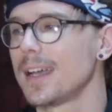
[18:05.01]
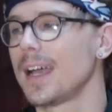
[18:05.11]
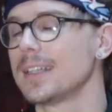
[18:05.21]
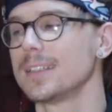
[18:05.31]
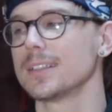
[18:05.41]

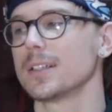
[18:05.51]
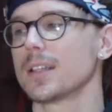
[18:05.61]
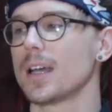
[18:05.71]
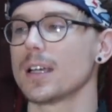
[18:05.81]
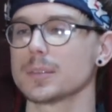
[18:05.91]
I didn't go to
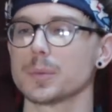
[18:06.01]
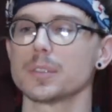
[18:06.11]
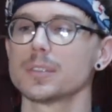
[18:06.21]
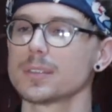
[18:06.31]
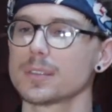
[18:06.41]
the
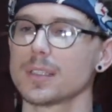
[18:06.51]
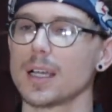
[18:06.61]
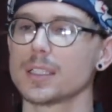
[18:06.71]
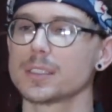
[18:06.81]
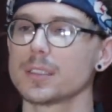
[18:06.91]
hospital.
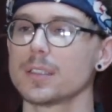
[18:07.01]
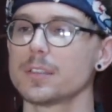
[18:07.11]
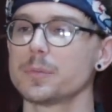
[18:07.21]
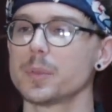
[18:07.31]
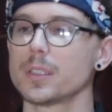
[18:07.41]
I should
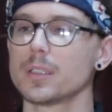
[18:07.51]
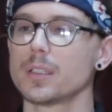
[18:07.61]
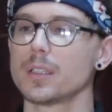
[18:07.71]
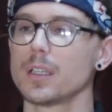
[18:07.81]
have, but